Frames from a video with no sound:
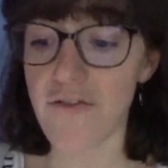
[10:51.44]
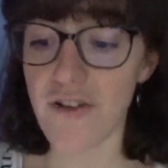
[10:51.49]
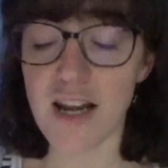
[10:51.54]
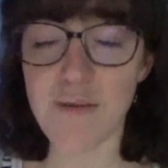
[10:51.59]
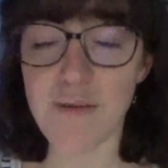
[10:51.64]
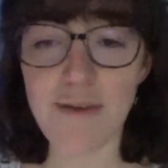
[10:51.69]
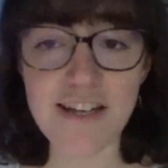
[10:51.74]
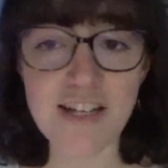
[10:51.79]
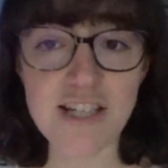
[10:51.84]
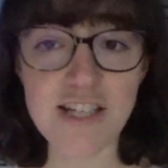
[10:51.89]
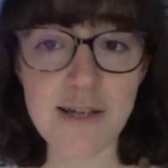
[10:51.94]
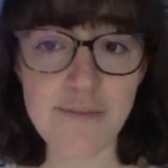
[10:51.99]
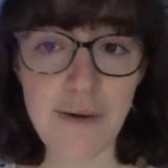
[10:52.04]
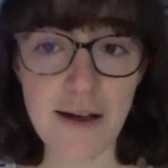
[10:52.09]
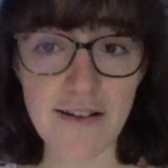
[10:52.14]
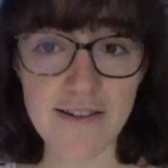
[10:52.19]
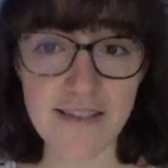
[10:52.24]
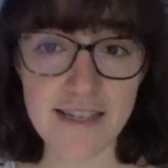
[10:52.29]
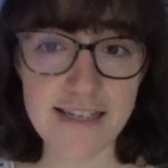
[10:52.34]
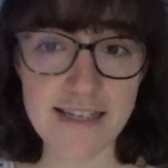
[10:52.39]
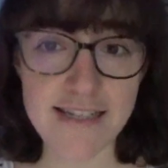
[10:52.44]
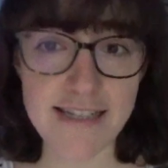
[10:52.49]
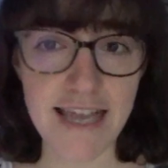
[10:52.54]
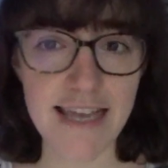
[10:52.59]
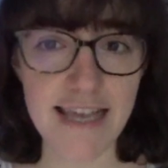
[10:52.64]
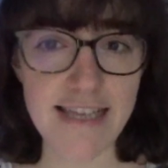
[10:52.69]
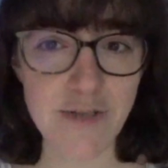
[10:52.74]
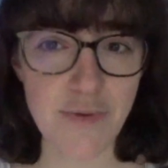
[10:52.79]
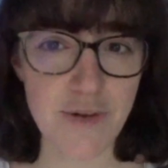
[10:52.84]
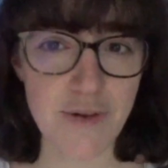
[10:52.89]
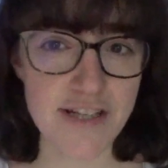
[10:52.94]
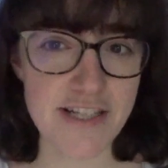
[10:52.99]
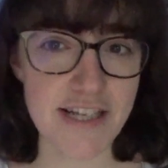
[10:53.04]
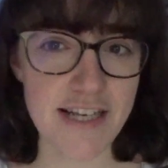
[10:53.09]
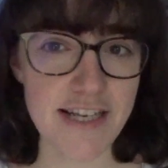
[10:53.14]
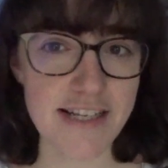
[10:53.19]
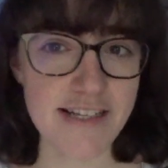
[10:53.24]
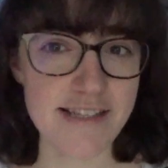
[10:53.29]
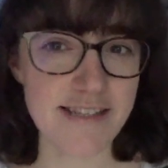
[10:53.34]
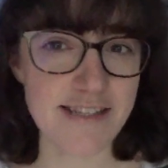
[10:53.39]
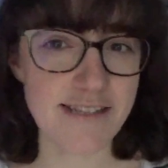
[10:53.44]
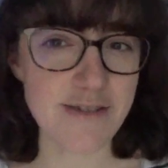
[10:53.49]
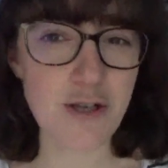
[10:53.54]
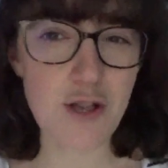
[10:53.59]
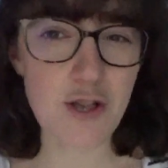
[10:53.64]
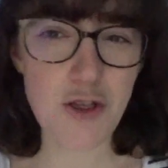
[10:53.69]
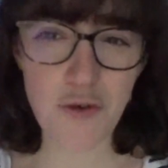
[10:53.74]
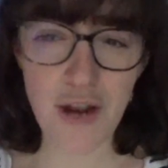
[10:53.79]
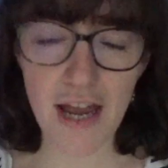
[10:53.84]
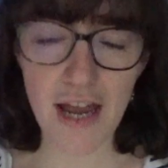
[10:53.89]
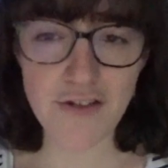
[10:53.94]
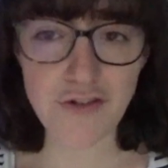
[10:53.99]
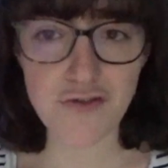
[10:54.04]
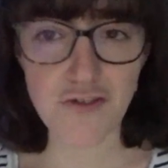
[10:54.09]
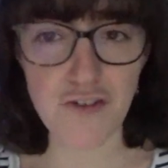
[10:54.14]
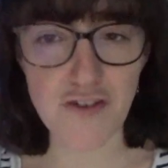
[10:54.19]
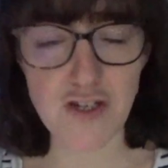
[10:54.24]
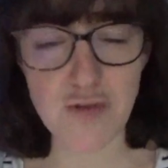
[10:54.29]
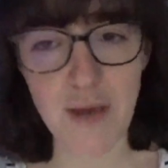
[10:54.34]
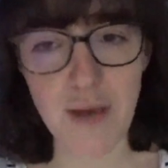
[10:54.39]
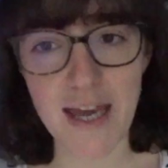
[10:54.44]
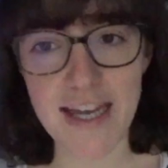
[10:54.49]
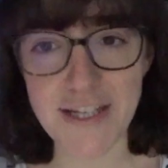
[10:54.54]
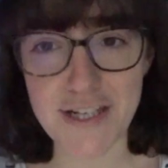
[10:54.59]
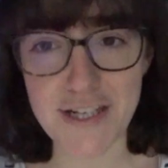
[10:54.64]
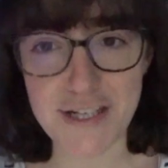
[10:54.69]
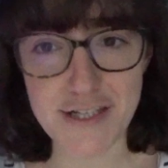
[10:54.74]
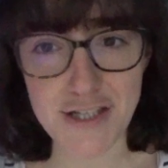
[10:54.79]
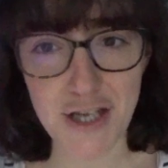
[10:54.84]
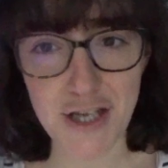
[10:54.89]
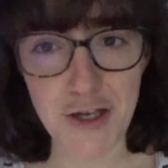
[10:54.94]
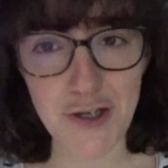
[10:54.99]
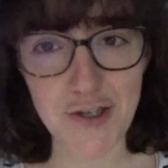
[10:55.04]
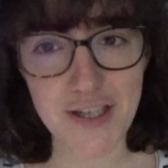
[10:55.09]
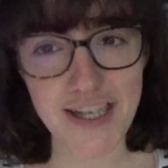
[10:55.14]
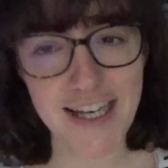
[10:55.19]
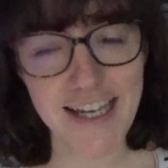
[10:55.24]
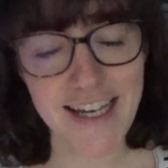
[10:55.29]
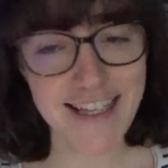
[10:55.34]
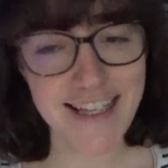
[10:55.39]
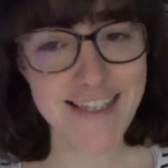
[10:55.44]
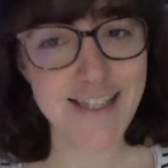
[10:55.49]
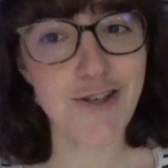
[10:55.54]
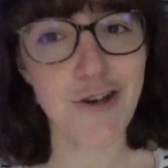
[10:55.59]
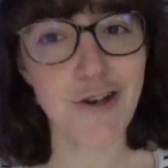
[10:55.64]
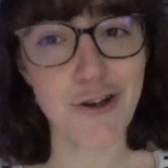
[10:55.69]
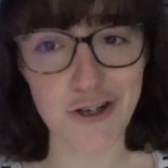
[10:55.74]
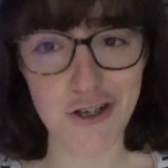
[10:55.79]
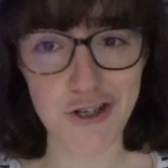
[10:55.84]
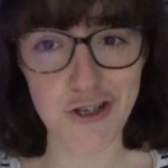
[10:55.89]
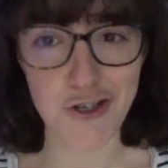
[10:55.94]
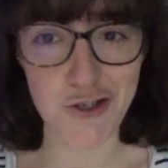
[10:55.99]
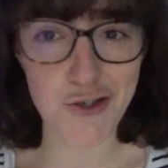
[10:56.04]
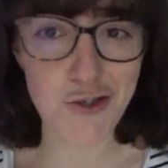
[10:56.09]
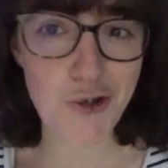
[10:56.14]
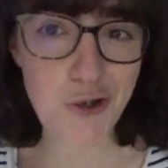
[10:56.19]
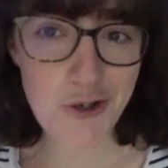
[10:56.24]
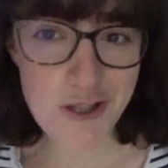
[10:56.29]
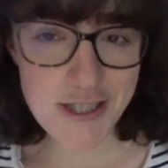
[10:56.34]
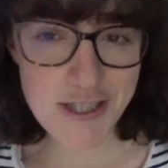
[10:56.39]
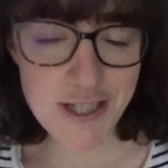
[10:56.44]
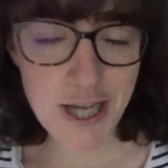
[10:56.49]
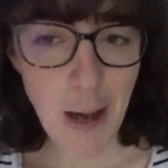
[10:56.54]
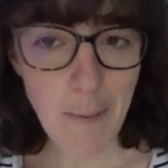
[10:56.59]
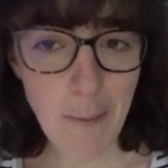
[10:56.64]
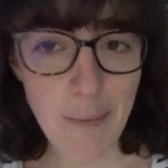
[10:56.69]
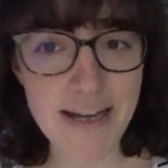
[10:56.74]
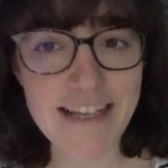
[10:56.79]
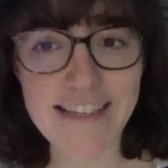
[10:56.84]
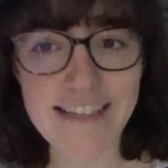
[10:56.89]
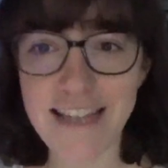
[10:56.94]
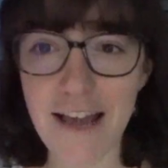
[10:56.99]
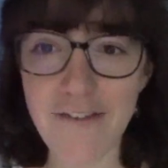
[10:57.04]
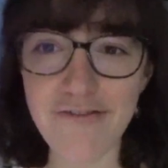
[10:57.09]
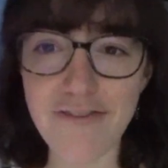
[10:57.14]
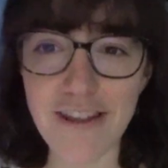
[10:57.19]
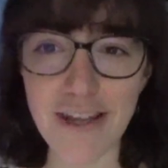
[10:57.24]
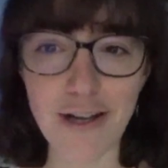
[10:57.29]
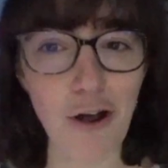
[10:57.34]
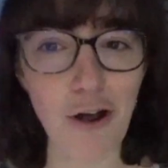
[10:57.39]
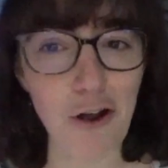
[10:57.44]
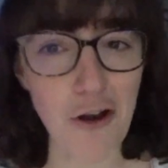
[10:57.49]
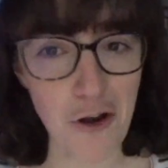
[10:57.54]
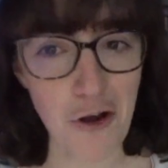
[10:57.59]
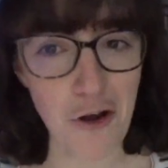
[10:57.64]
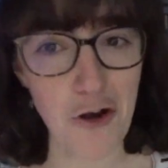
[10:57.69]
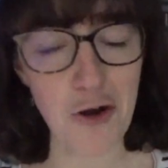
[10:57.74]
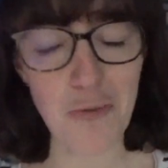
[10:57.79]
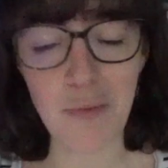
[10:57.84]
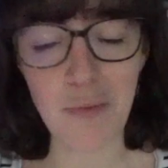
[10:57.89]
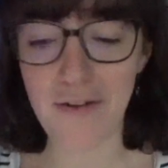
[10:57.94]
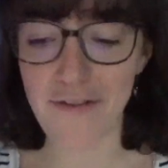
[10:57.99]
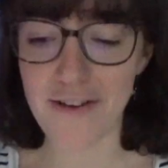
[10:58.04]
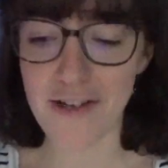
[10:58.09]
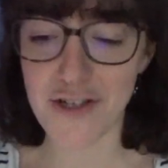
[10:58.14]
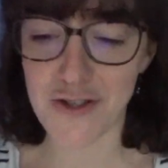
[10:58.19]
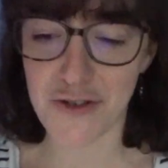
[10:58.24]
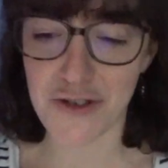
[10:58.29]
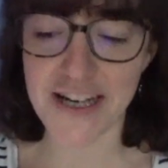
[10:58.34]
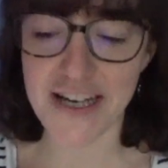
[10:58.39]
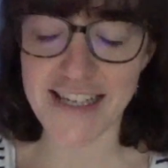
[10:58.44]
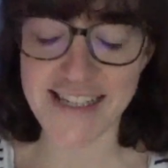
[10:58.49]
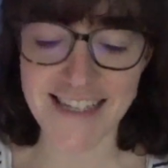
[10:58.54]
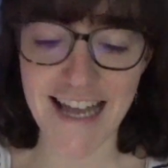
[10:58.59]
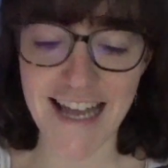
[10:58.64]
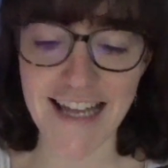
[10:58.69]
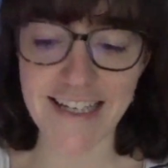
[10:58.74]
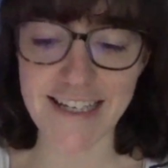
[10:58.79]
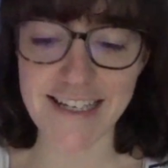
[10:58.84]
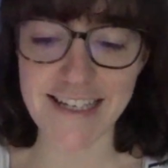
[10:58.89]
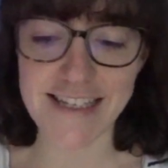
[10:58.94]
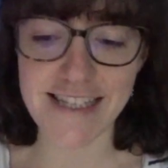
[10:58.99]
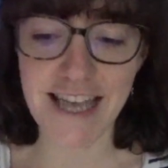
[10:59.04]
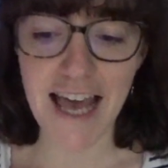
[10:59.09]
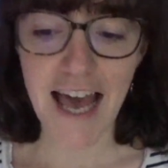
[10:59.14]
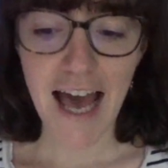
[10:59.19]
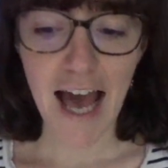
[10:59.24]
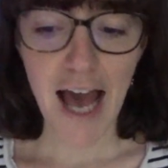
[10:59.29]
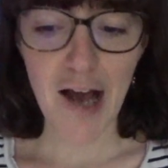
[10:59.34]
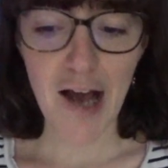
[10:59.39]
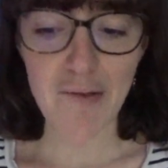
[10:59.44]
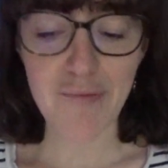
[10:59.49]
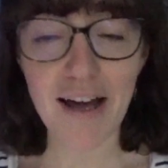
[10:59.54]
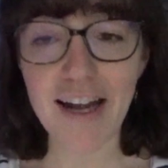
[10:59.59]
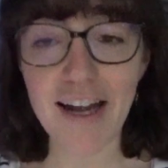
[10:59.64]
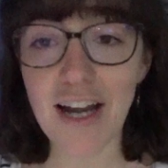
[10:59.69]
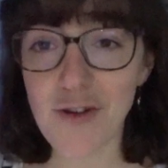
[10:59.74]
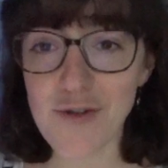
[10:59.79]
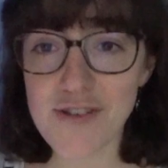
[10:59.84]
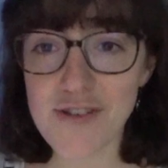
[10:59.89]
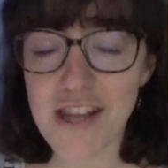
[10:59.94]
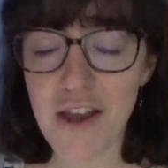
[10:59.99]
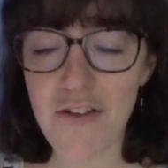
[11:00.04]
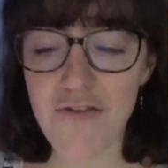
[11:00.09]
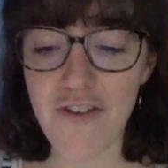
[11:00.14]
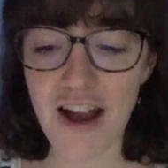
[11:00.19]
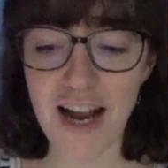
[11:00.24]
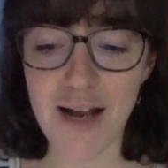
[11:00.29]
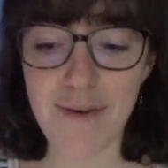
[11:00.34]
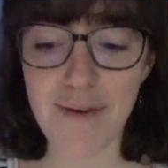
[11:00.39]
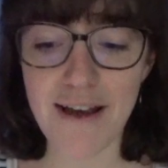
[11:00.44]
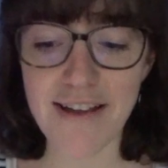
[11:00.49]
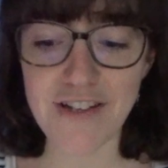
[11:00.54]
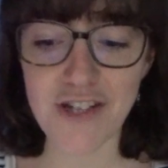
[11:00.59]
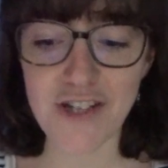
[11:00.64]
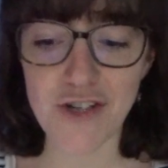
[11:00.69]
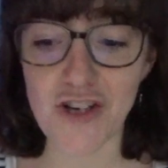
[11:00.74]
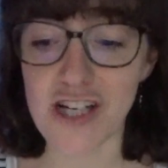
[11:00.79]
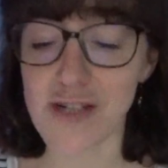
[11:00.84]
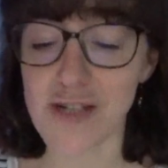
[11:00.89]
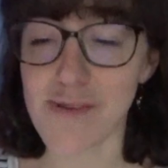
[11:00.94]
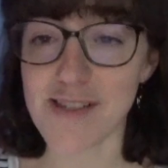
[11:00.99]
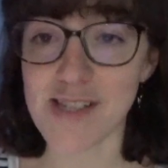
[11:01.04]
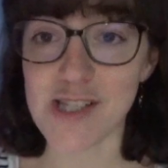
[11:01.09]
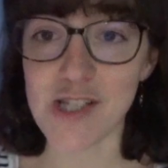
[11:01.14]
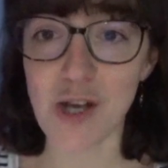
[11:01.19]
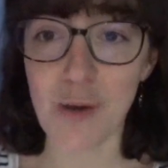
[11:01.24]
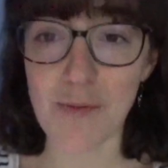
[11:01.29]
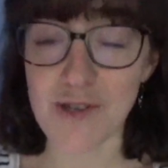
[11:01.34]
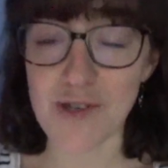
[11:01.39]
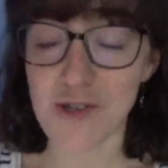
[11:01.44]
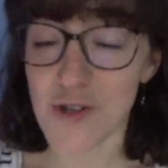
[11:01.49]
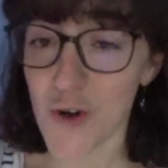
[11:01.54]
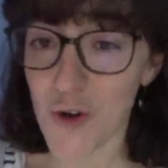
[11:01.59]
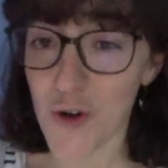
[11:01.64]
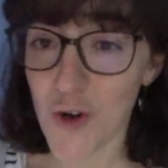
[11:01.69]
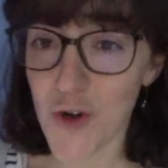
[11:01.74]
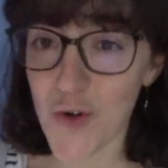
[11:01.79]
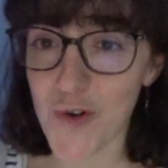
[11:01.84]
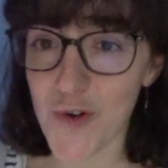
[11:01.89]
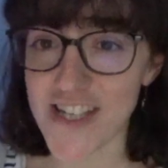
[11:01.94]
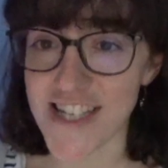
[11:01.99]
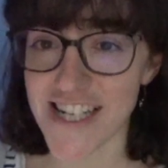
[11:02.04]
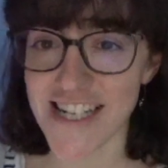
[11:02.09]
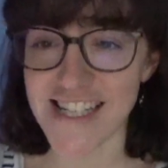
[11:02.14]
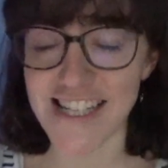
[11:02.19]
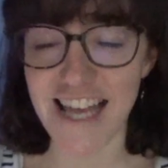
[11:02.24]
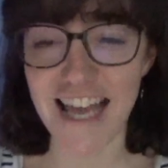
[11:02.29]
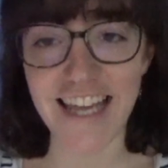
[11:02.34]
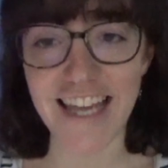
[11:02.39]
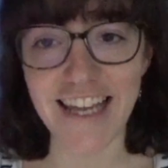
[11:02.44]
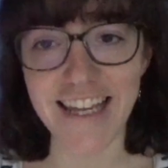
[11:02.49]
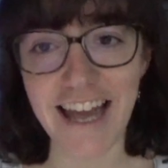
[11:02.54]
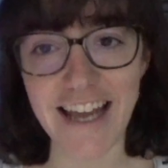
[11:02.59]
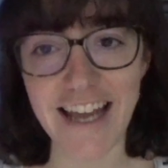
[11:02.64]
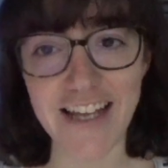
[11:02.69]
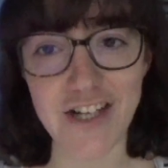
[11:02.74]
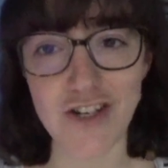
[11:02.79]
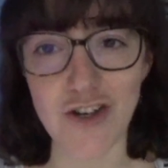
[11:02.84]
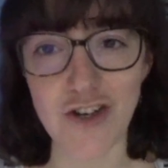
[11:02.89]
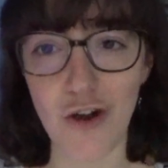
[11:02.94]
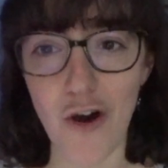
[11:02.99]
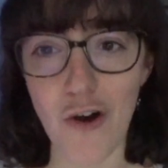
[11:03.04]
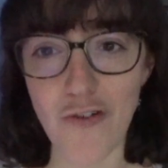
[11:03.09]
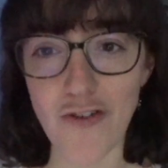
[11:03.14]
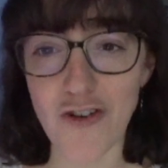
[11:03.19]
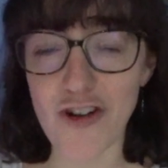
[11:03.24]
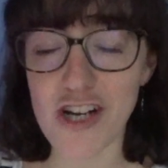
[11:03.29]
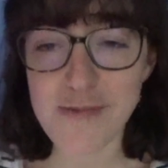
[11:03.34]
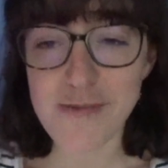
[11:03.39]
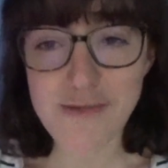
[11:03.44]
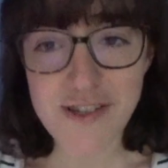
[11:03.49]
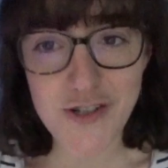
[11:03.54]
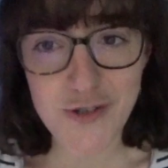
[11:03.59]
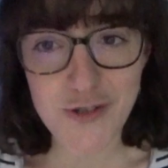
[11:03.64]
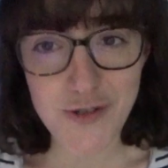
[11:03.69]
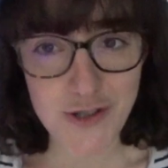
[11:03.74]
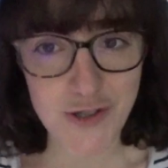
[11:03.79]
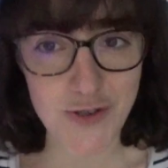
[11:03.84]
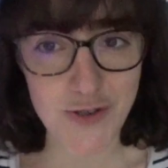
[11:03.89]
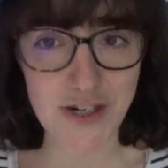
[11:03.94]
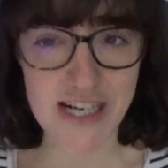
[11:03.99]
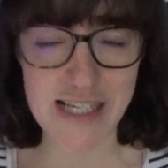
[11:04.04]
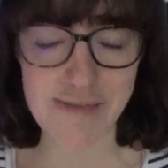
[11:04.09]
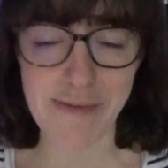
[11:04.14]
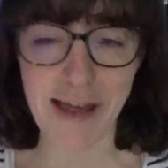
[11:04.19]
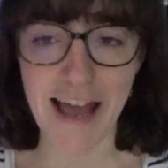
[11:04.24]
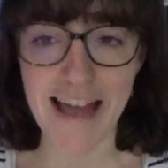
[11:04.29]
already mentioned The Belton Estate, which is sort of 350 pages, so it's not short, but it's definitely not long by Victorian standards. And I'd also recommend Christmas at Thompson Hall, which is a collection of Christmas short stories by